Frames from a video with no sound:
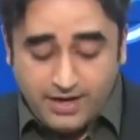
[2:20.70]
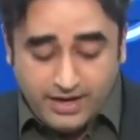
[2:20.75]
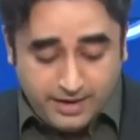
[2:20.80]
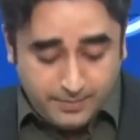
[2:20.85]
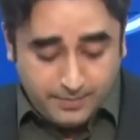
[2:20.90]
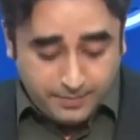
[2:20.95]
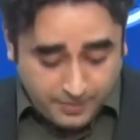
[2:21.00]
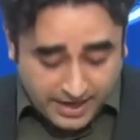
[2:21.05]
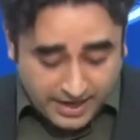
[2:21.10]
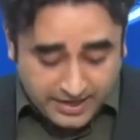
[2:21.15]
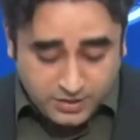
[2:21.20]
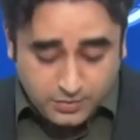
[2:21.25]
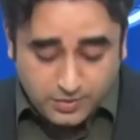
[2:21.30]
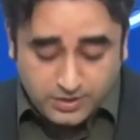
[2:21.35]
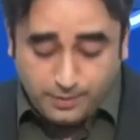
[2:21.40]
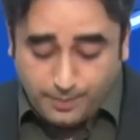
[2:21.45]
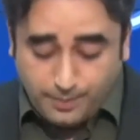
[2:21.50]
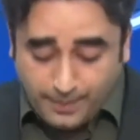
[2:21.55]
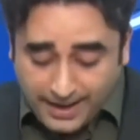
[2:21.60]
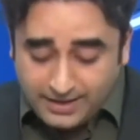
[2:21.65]
impressed with
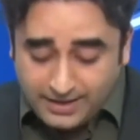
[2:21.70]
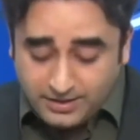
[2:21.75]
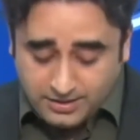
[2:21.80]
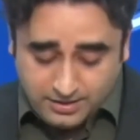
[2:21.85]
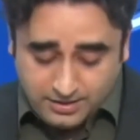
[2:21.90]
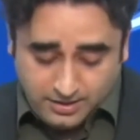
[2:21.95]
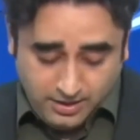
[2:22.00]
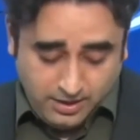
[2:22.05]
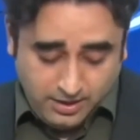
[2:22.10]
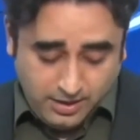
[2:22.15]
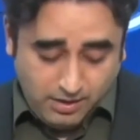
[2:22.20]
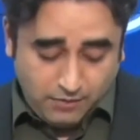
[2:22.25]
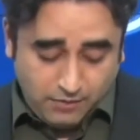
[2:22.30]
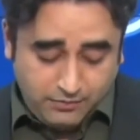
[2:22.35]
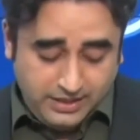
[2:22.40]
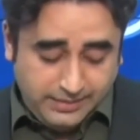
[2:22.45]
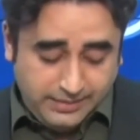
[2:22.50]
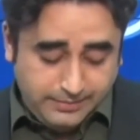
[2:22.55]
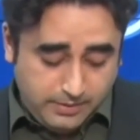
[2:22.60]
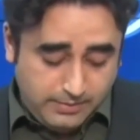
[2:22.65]
the pace of
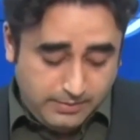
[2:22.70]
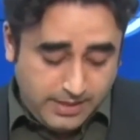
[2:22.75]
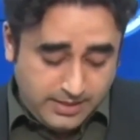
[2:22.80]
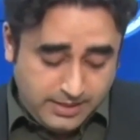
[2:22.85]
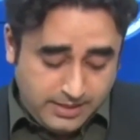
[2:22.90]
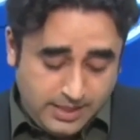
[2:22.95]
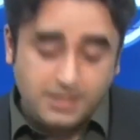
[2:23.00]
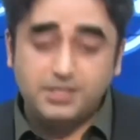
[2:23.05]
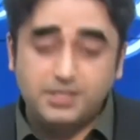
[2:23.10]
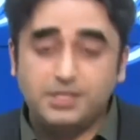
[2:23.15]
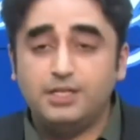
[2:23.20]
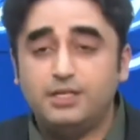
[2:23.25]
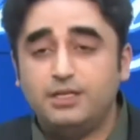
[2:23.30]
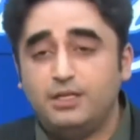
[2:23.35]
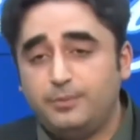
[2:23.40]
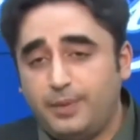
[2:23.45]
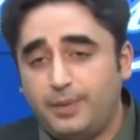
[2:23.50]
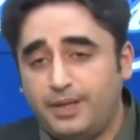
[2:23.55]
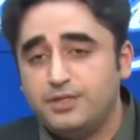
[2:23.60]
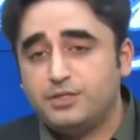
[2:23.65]
the implementation and
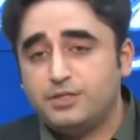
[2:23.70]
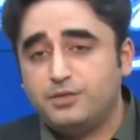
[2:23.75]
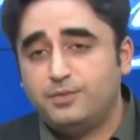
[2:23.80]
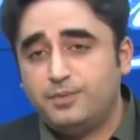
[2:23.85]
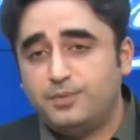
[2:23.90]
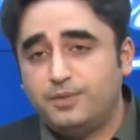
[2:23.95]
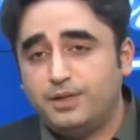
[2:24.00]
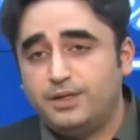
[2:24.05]
the pace of